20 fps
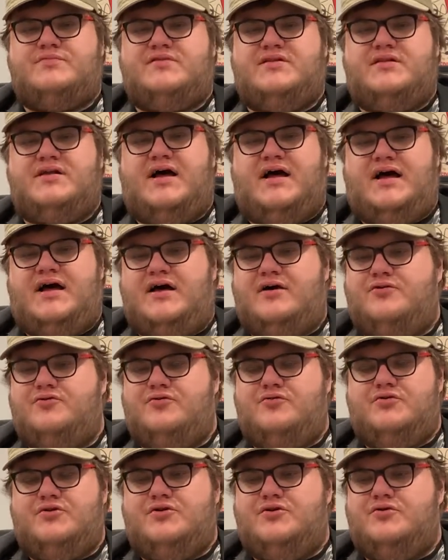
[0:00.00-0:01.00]

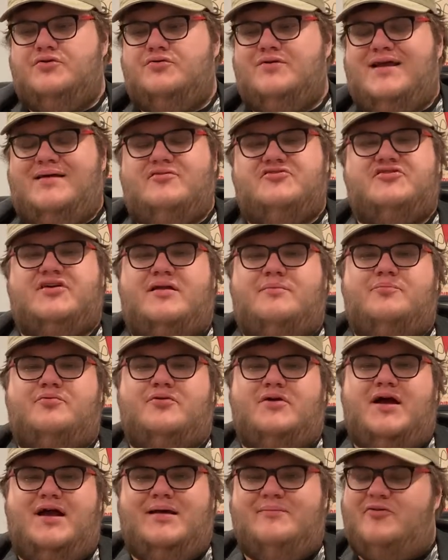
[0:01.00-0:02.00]
Hulu, Amazon
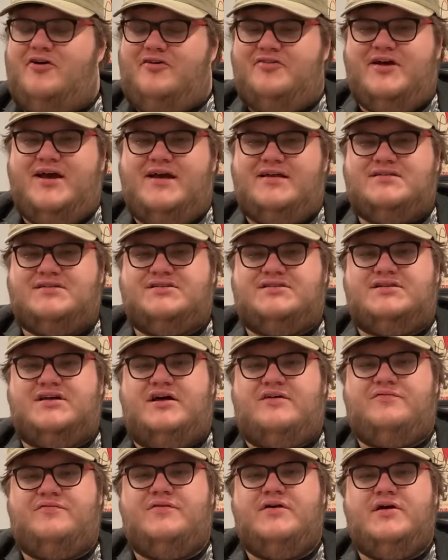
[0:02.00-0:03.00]
Prime, all that
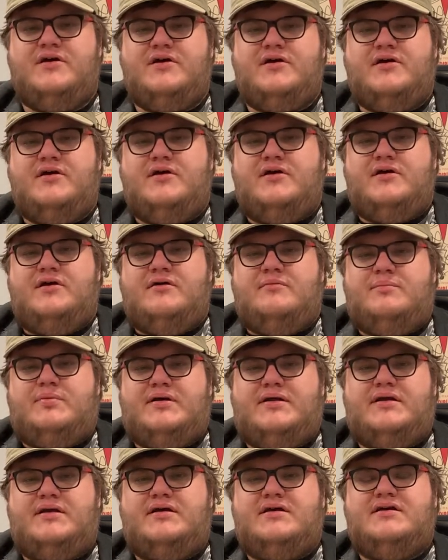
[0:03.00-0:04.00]
stuff.
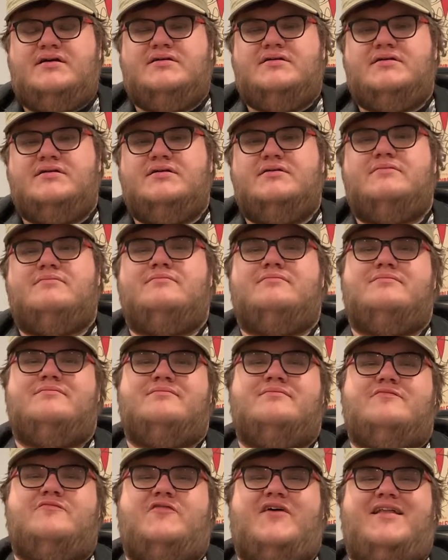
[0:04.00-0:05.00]
But
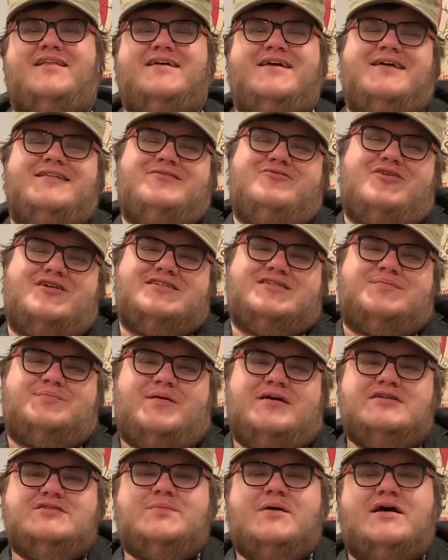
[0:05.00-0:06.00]
finally got to watch
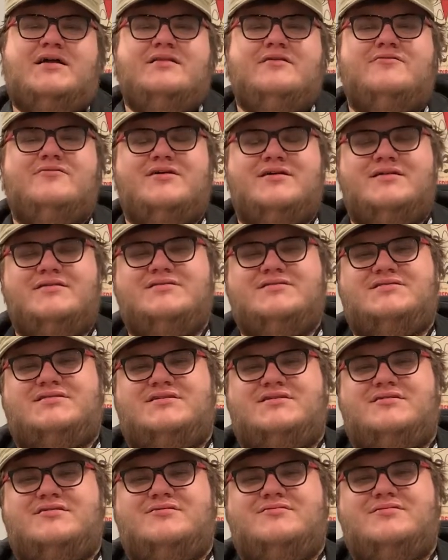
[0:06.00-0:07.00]
SpongeBob on the Run,
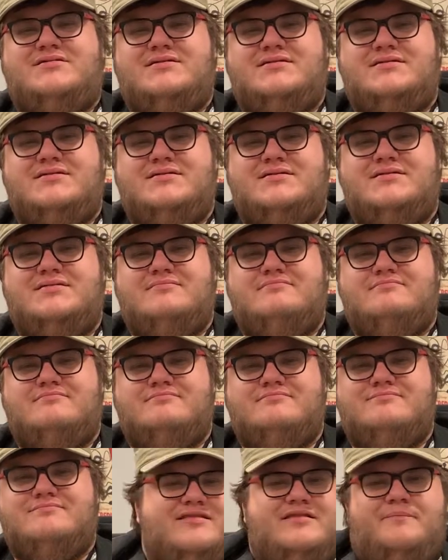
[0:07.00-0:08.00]
so
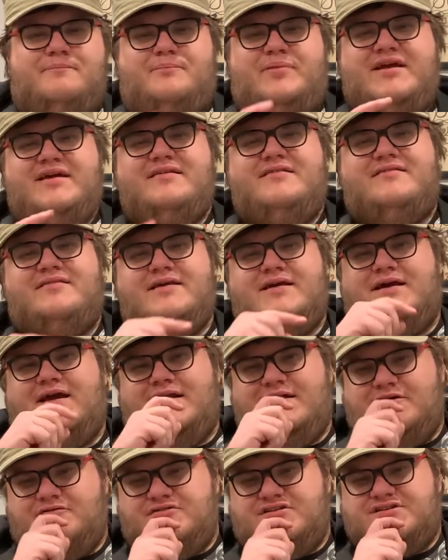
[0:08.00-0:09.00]
the biggest thing I
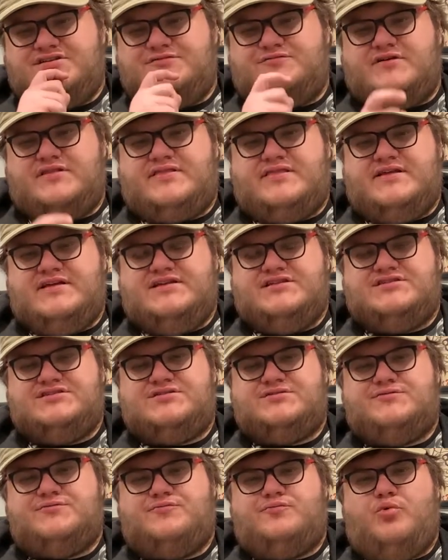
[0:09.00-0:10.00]
noticed with
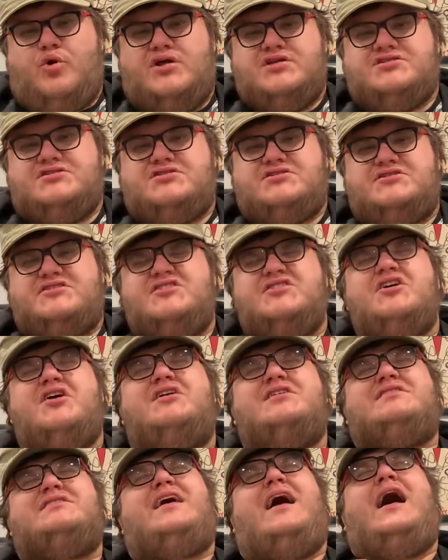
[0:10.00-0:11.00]
this was
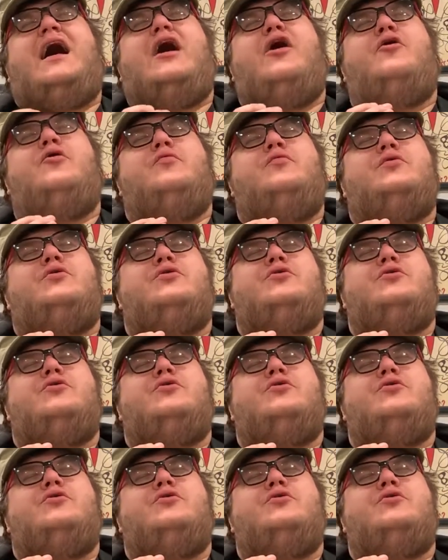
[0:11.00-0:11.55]
just how